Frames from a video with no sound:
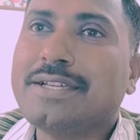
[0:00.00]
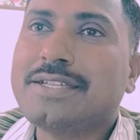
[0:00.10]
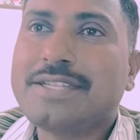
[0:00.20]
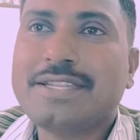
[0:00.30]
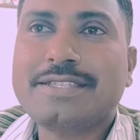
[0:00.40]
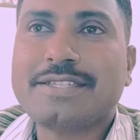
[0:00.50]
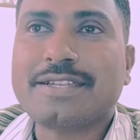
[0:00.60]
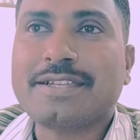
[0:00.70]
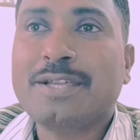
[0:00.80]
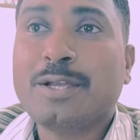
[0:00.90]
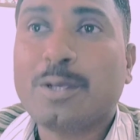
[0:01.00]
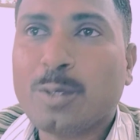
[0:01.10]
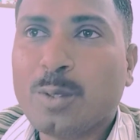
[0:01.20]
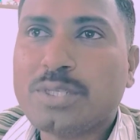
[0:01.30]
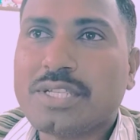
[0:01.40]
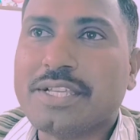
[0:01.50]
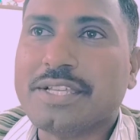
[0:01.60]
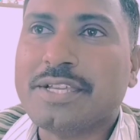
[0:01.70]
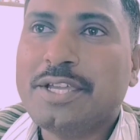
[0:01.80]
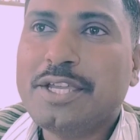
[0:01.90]
stranger
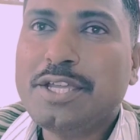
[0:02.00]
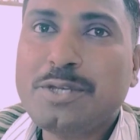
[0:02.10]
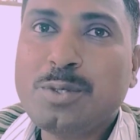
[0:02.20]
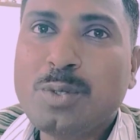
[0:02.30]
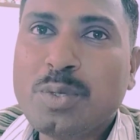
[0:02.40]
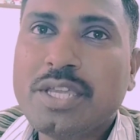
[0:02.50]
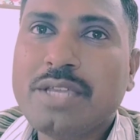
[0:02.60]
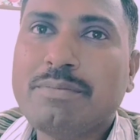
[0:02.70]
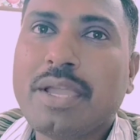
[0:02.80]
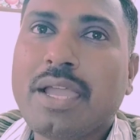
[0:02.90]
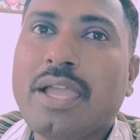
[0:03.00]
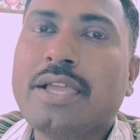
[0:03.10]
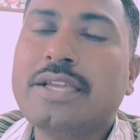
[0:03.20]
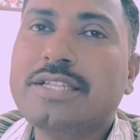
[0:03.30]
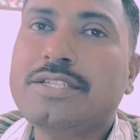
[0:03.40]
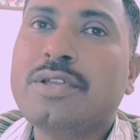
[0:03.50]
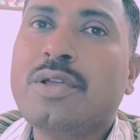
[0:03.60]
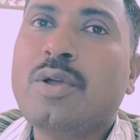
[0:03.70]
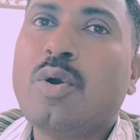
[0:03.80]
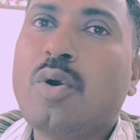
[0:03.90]
closely, he took him his
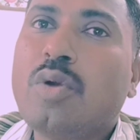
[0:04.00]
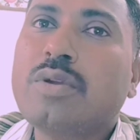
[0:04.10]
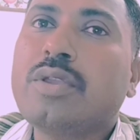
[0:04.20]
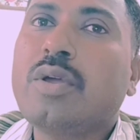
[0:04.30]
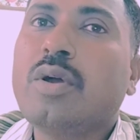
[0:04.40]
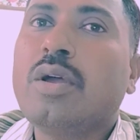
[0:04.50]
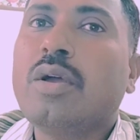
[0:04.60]
own